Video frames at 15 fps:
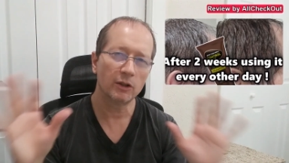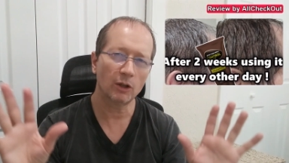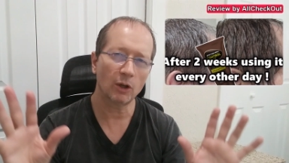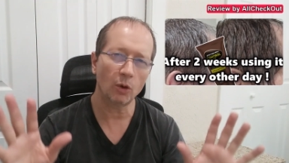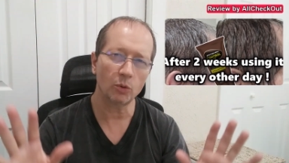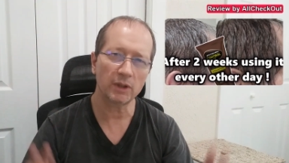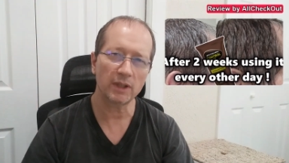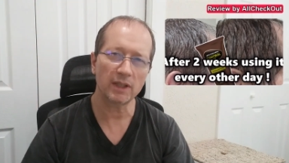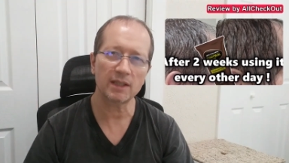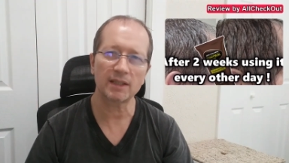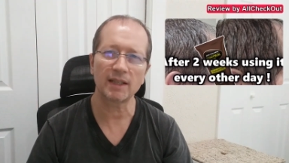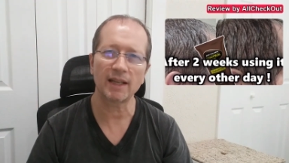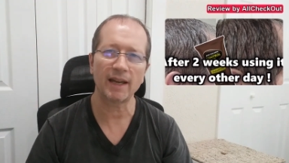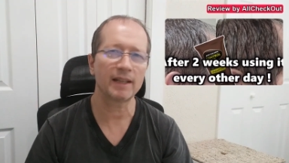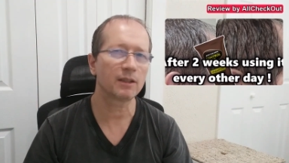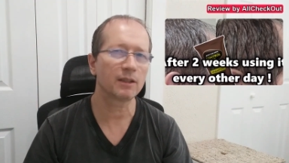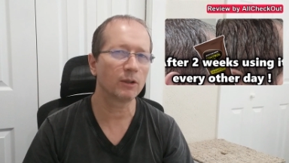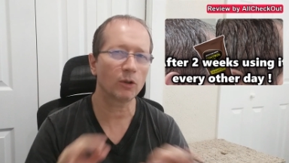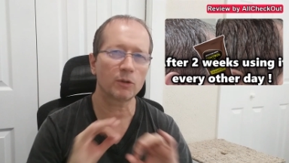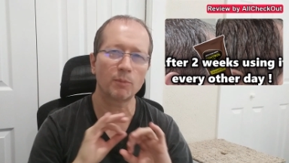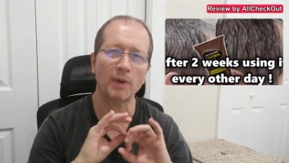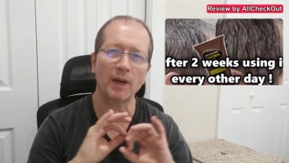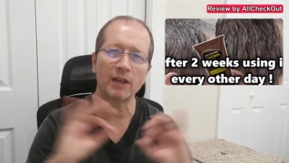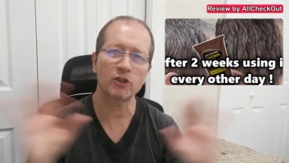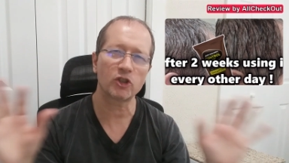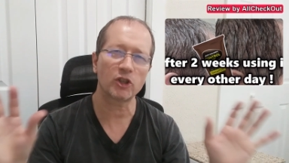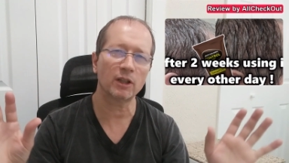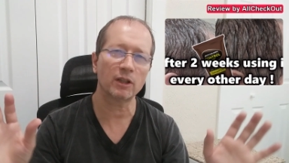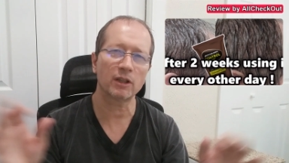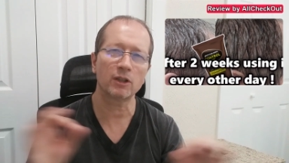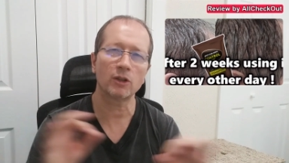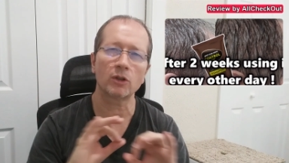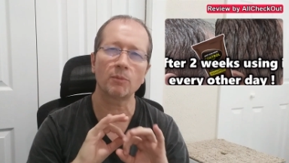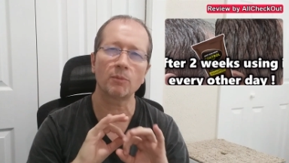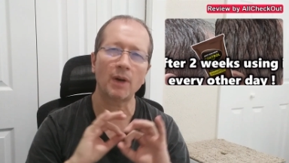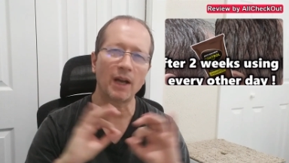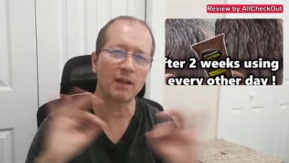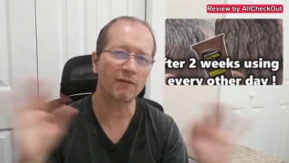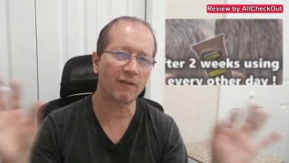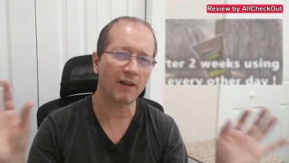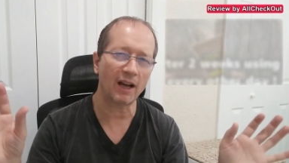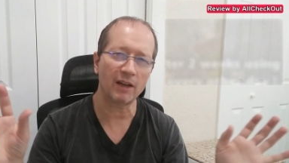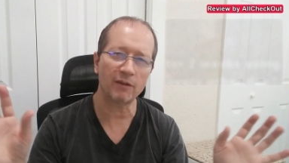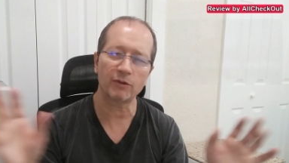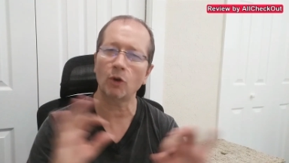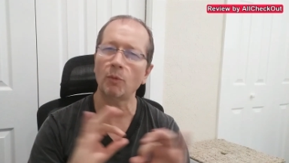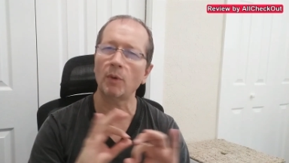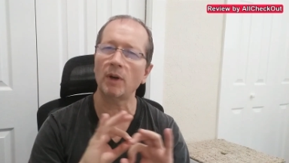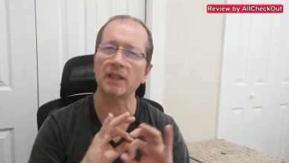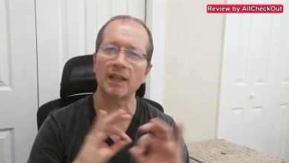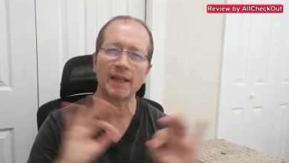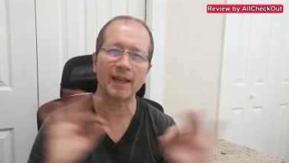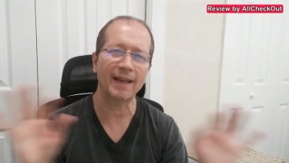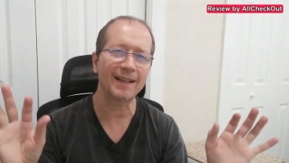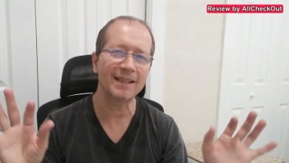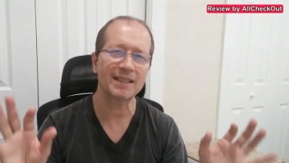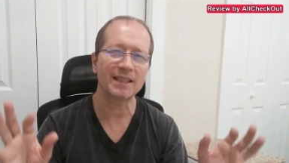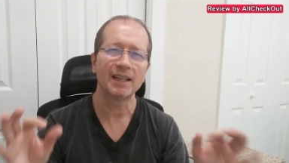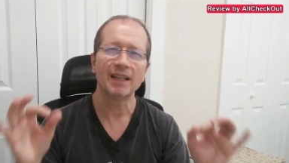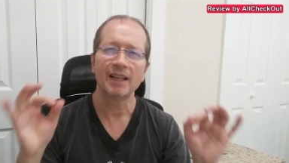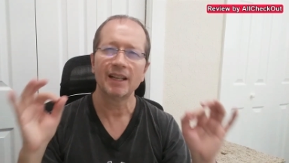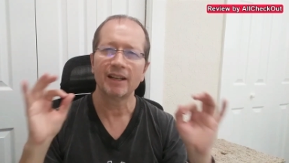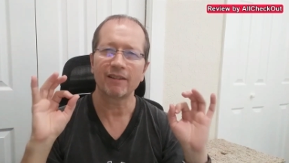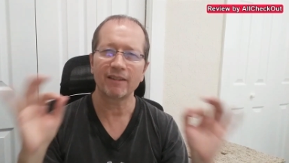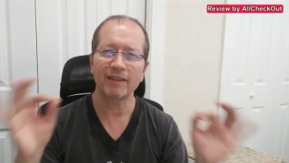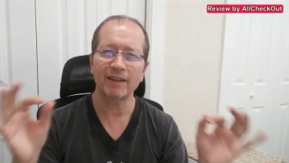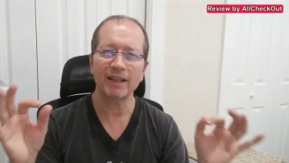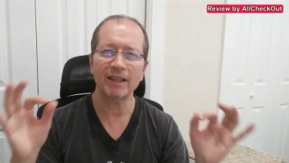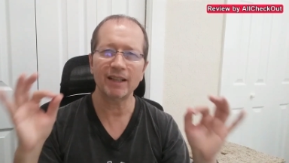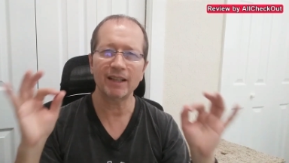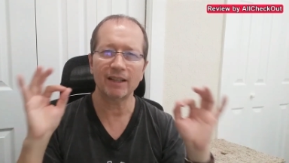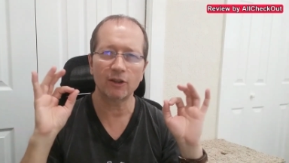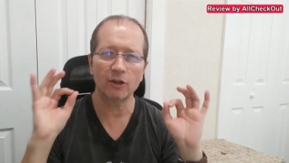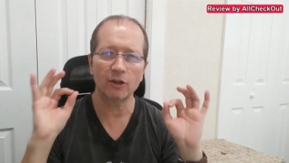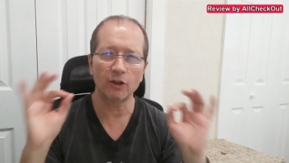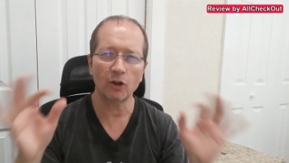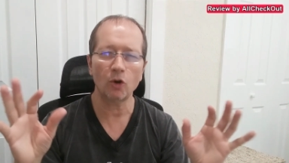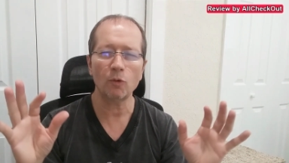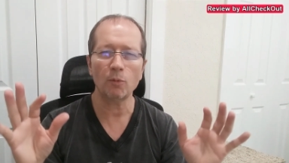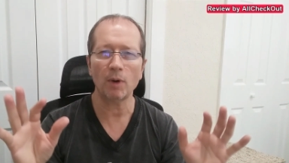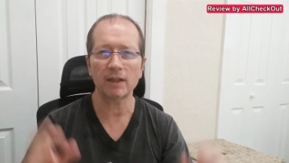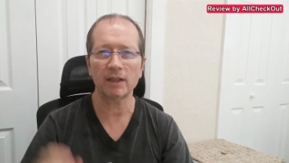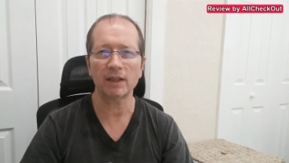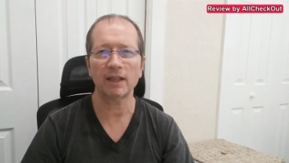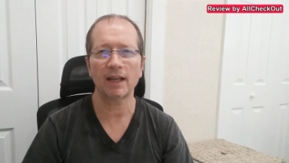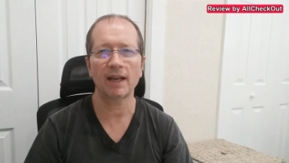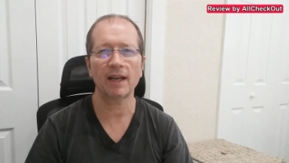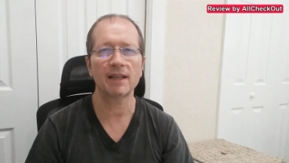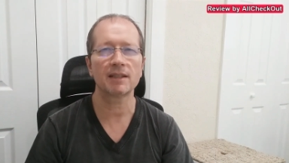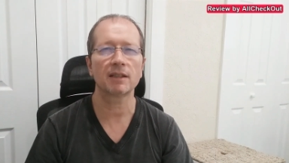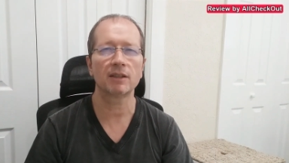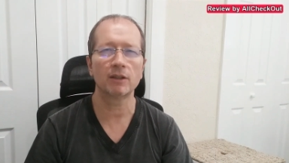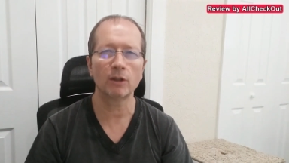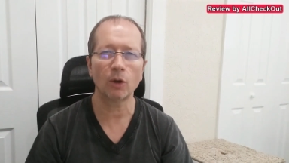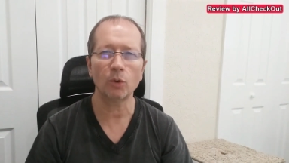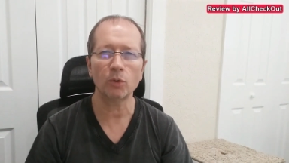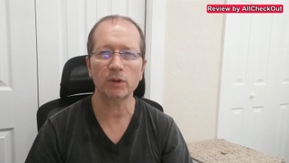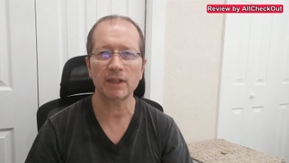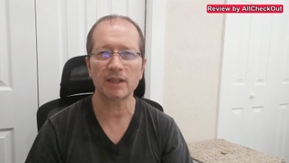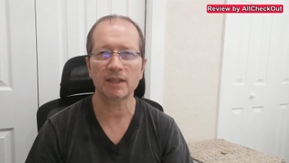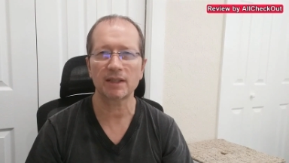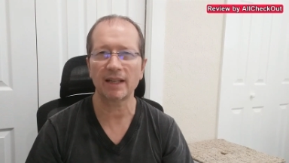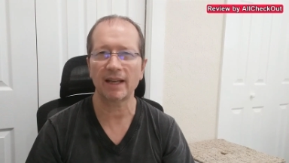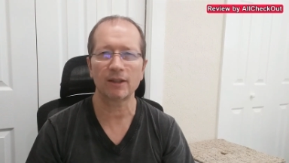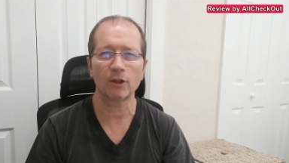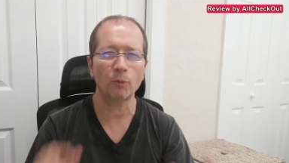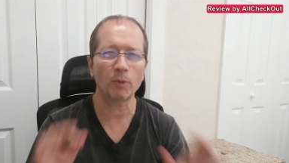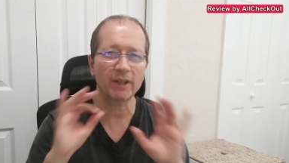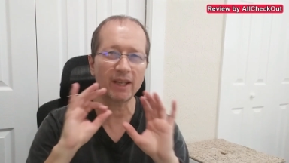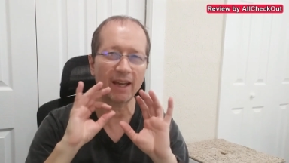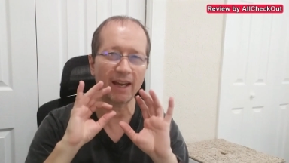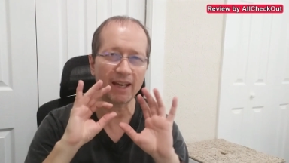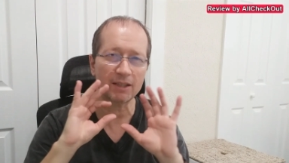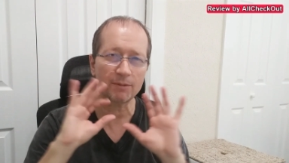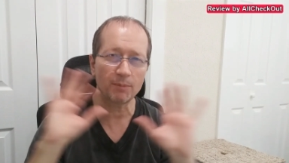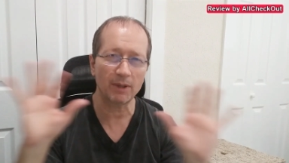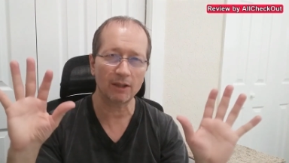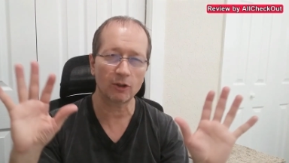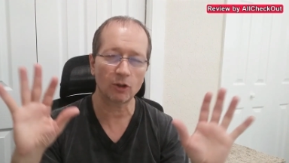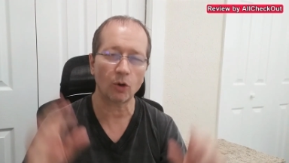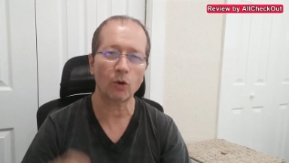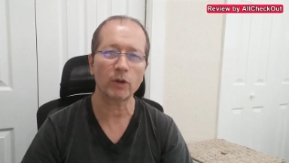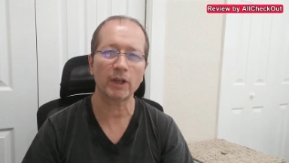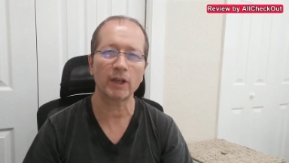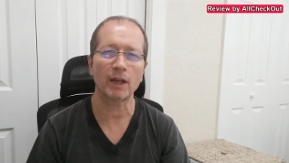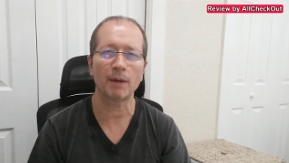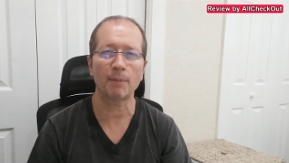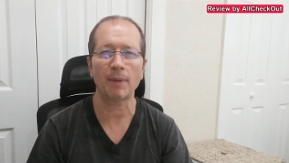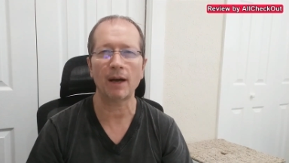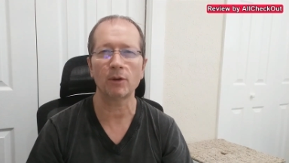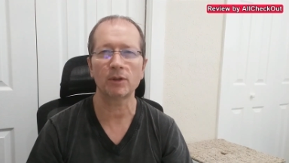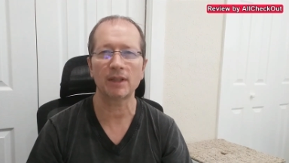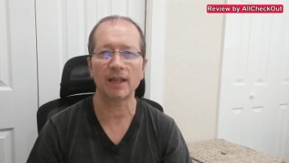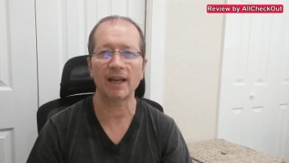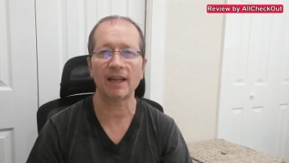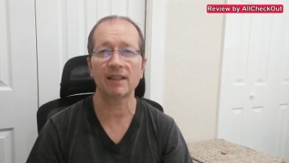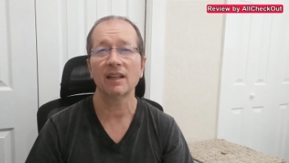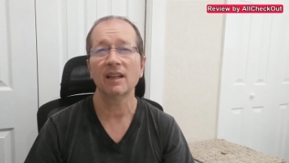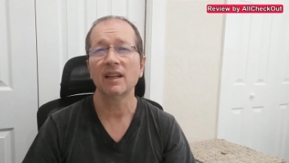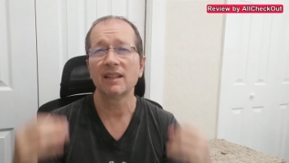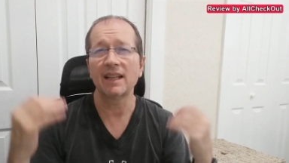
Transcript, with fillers: noticed that. Not my children, not my wife, nobody else. Really, nobody has noticed that. Nobody has been talking about that.